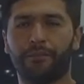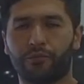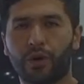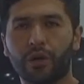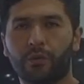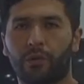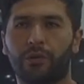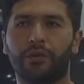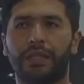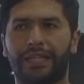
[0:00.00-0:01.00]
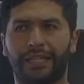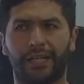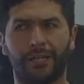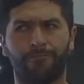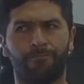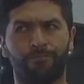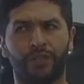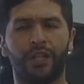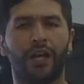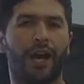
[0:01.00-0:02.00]
rock wool
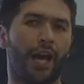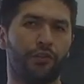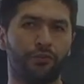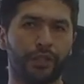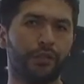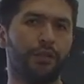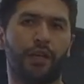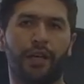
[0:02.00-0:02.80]
100